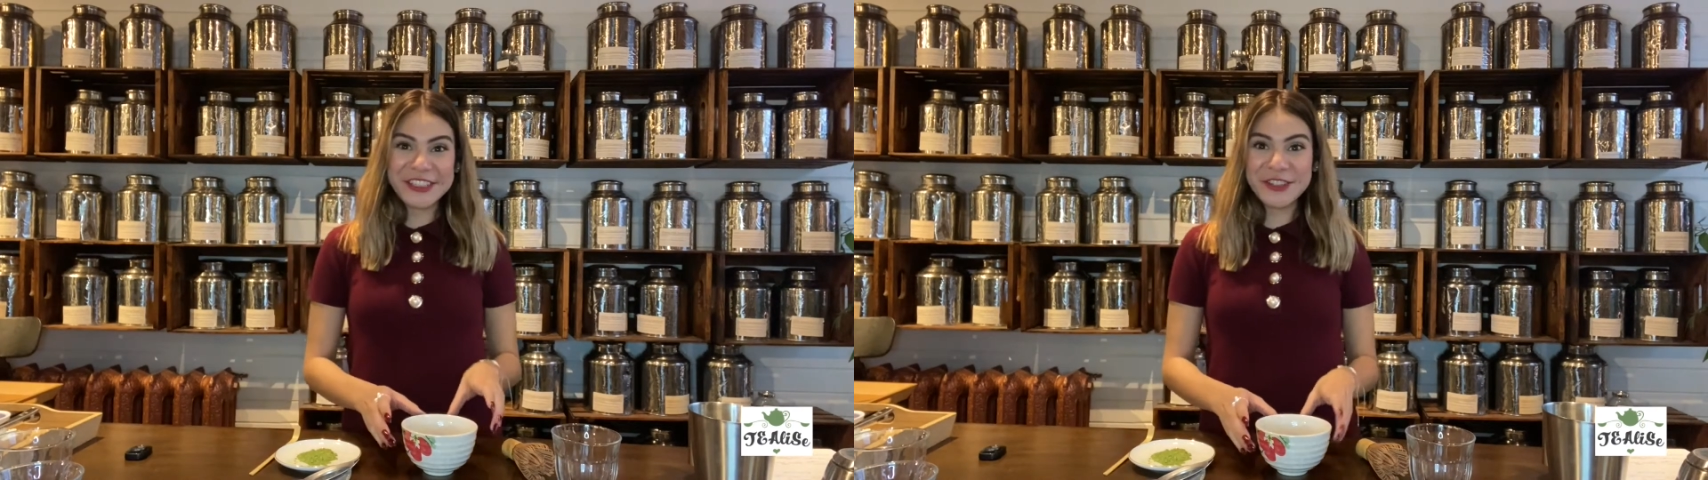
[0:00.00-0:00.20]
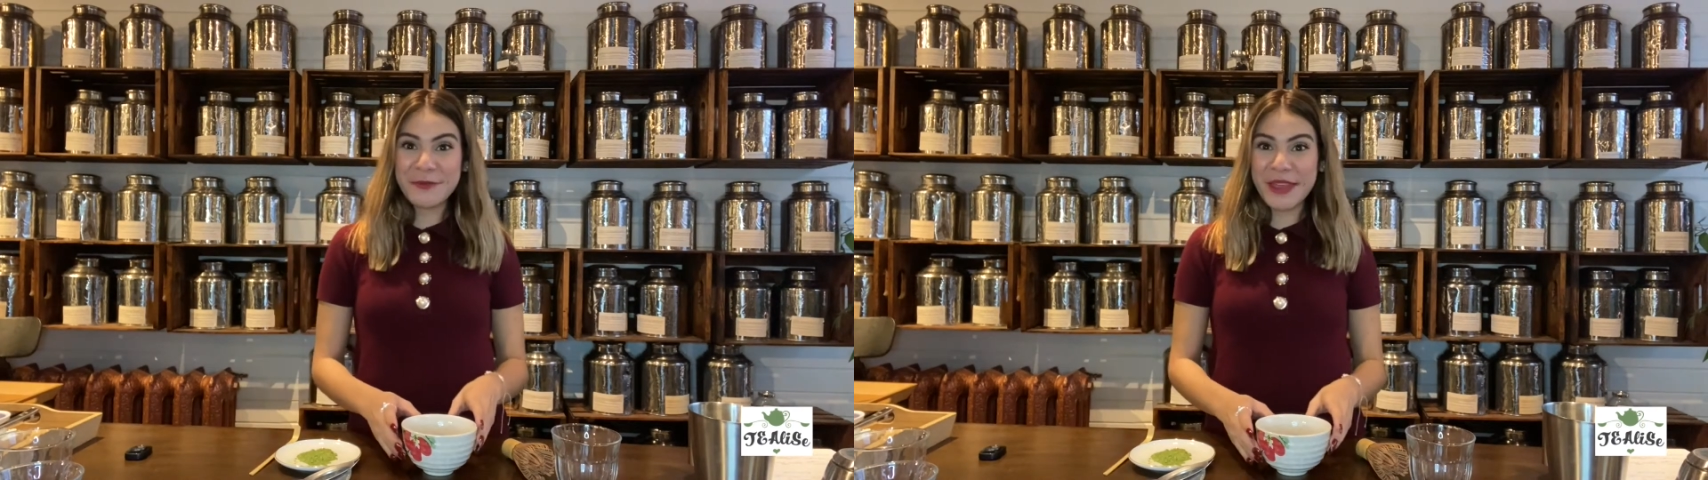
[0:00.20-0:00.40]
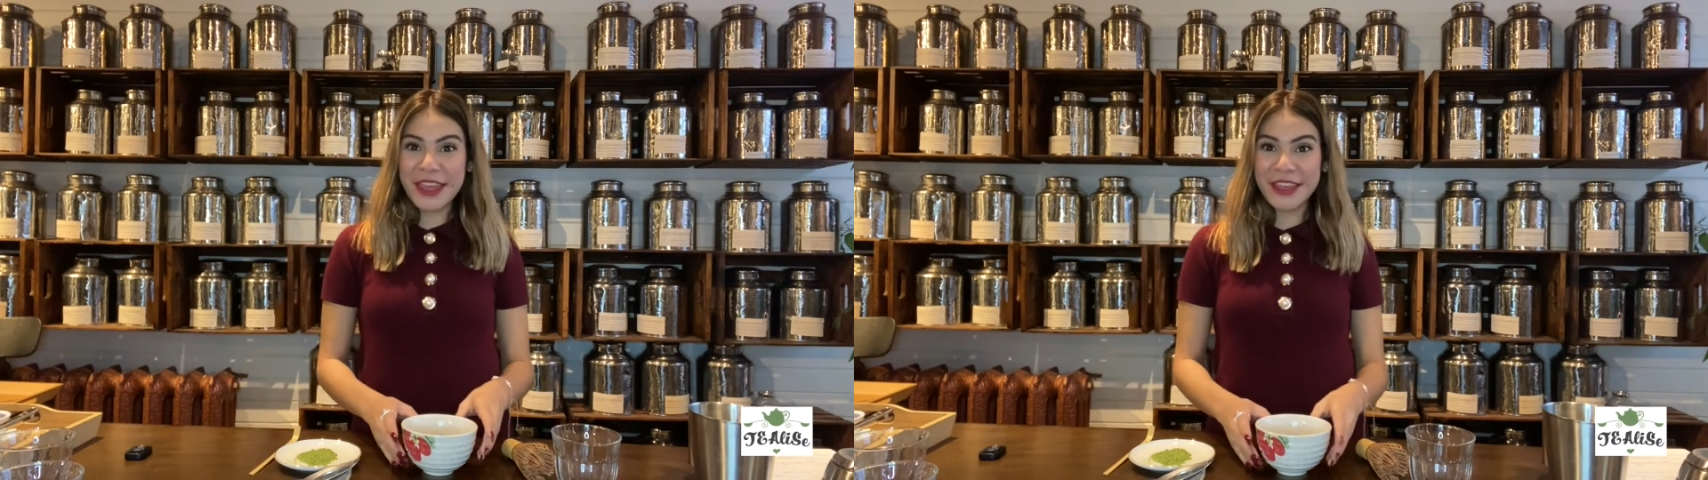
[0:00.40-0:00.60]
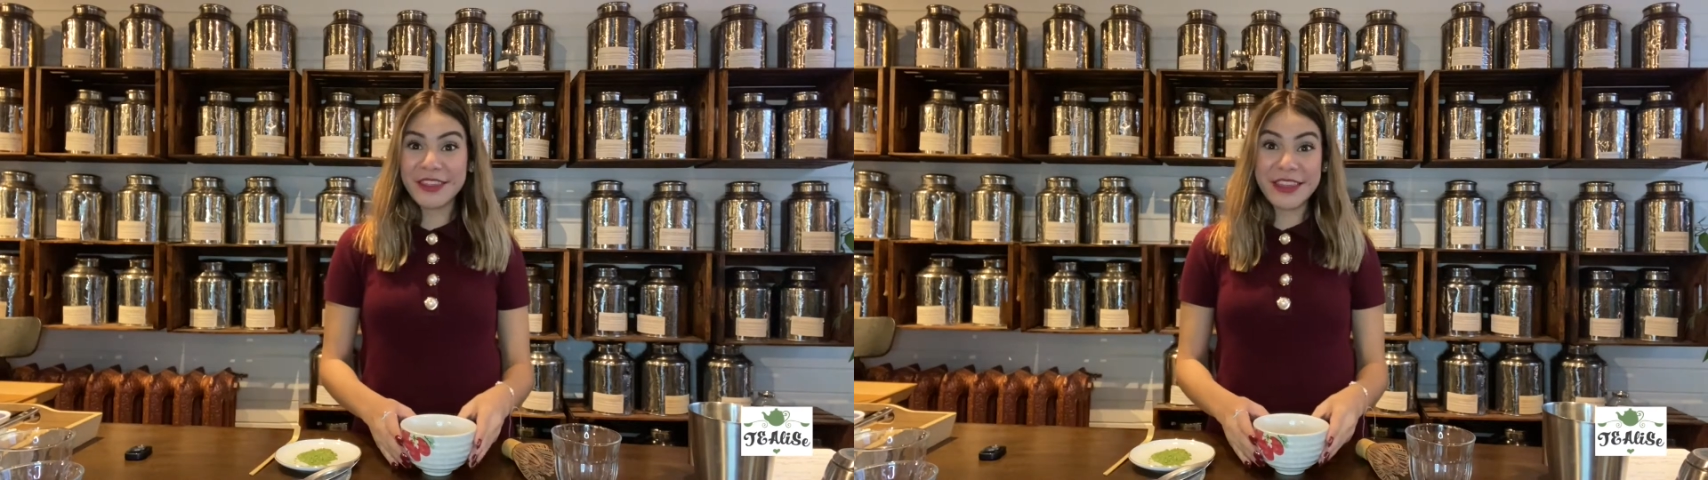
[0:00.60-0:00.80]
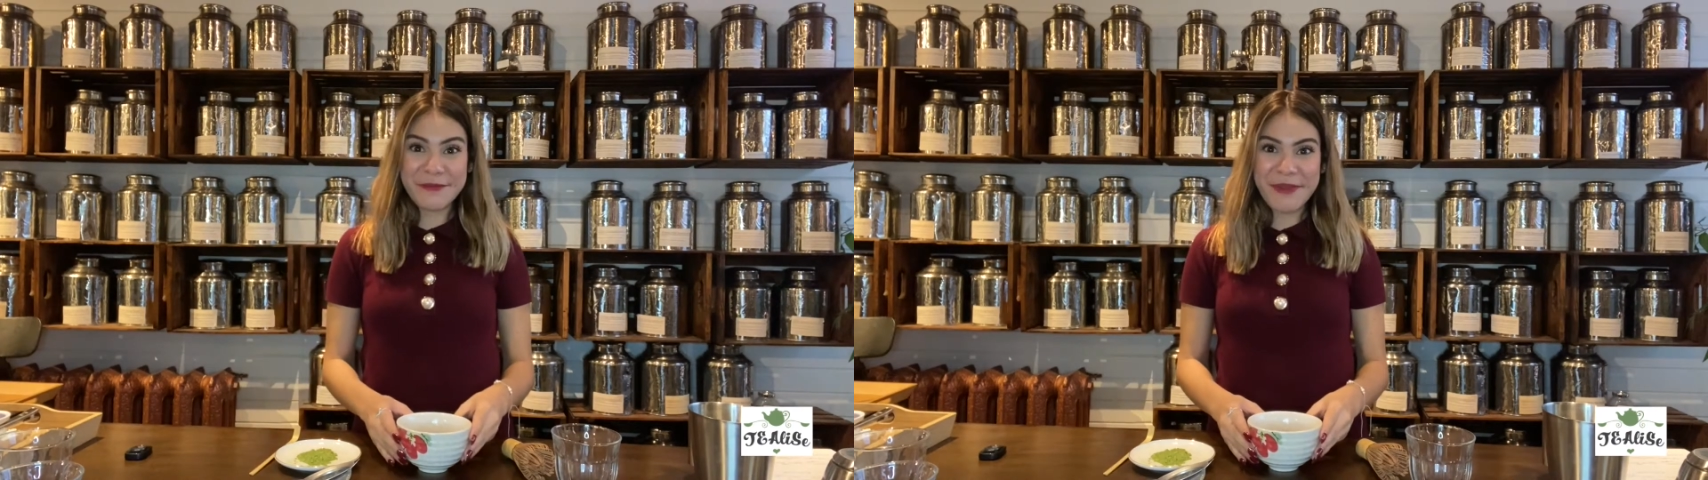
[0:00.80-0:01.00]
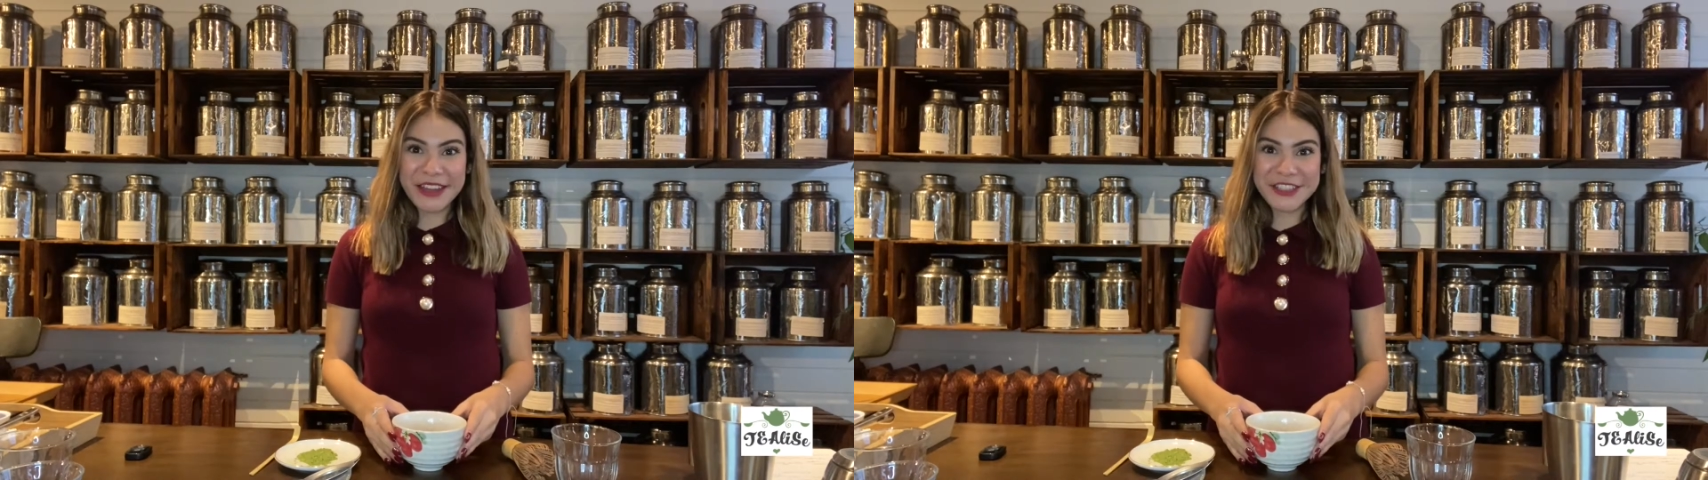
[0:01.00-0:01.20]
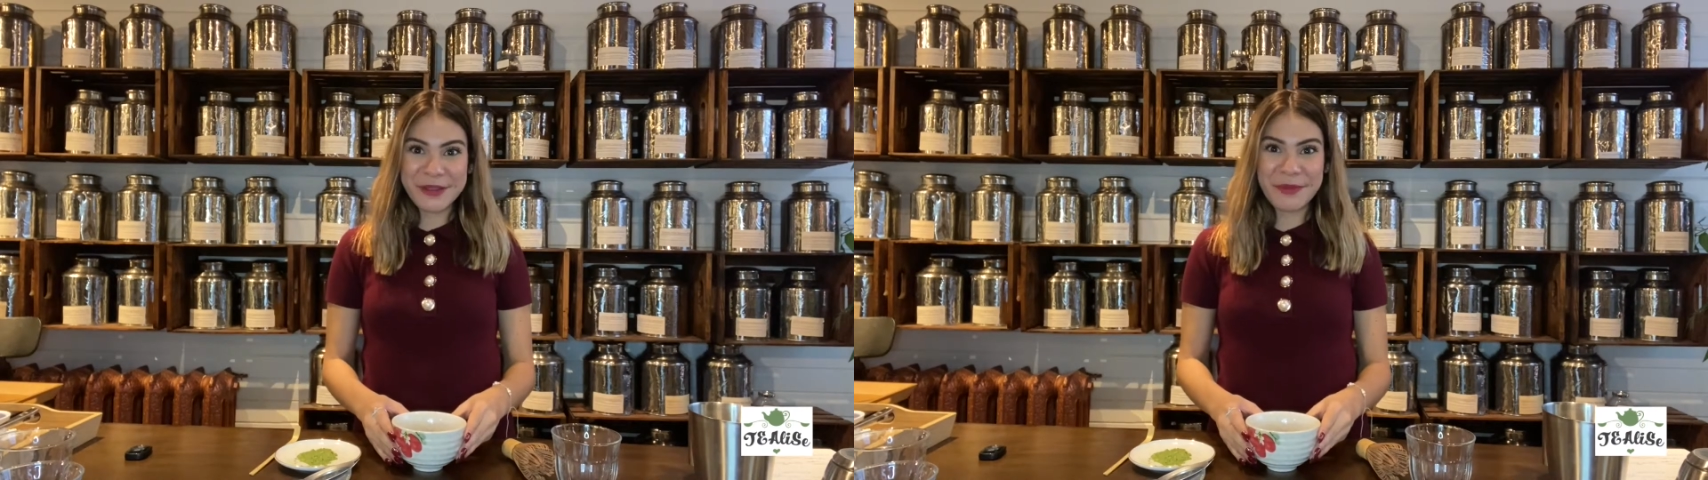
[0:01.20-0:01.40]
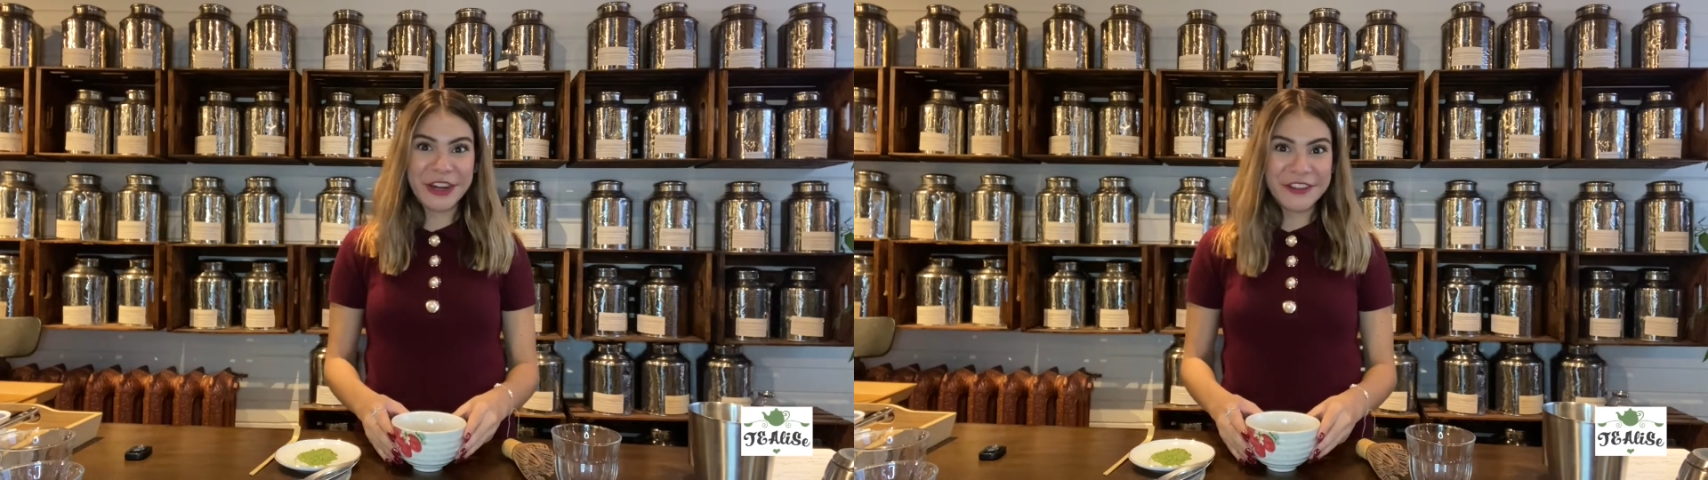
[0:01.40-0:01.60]
to make the
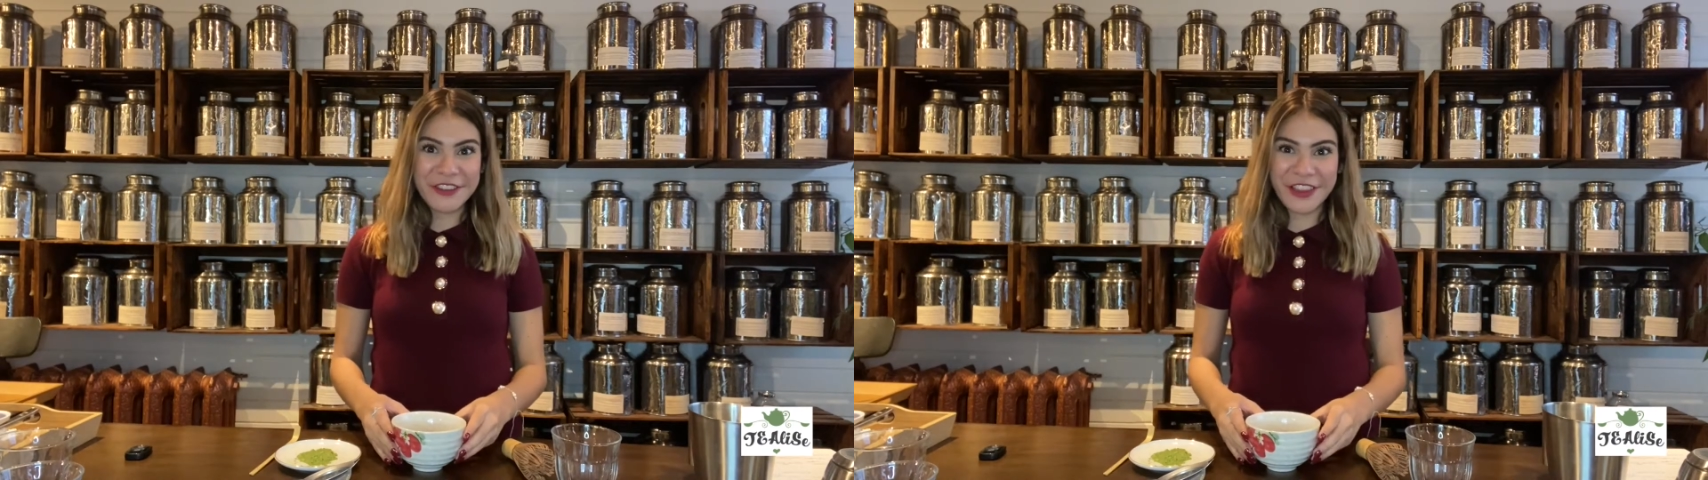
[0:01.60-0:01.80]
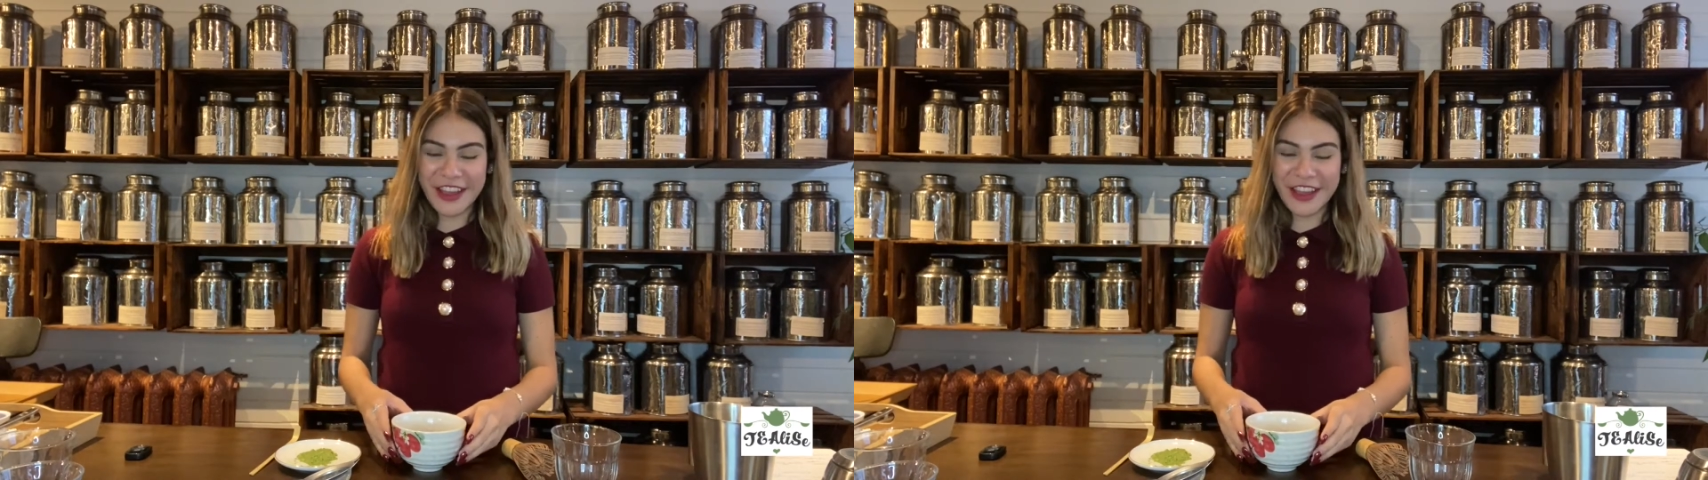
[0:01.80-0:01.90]
matcha part of the